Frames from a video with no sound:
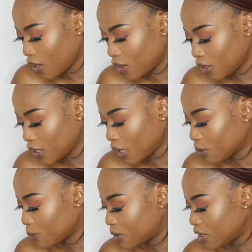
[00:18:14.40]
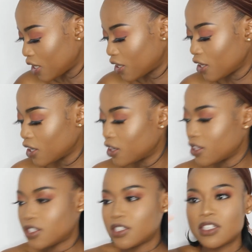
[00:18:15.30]
And then I'm going to be taking
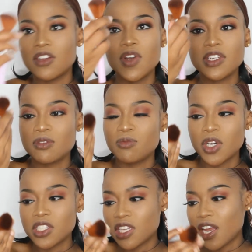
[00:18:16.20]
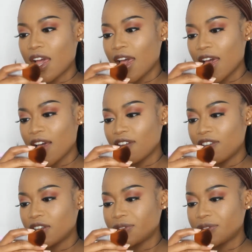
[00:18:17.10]
this random brush that I have.